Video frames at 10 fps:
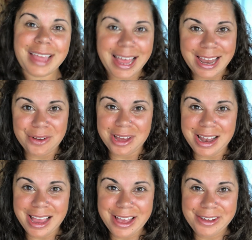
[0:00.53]
Hello,
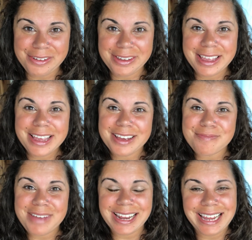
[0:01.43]
hello.
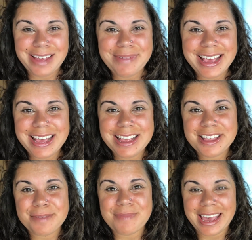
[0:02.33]
My name
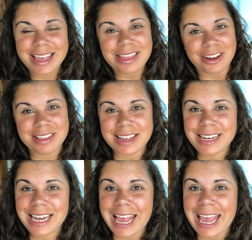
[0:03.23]
is Megan
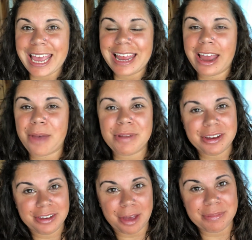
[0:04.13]
Larson and I'm an
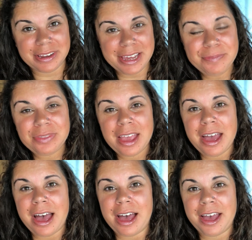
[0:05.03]
adoptee.
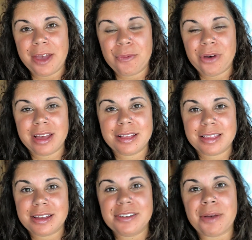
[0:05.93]
I
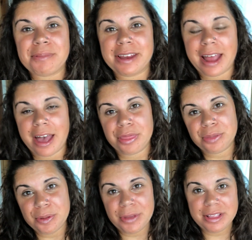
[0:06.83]
was adopted at
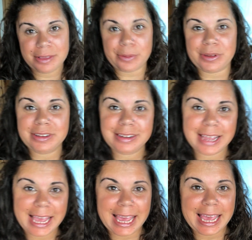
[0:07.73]
3 months old
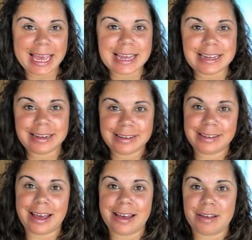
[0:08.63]

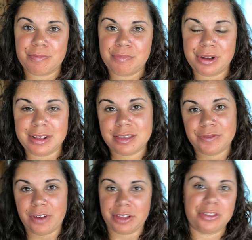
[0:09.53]
and put into
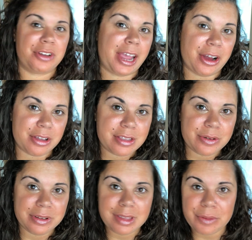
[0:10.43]
foster care as
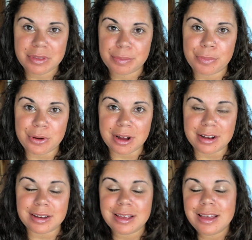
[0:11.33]
soon as I was
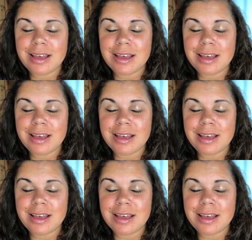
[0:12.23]
born.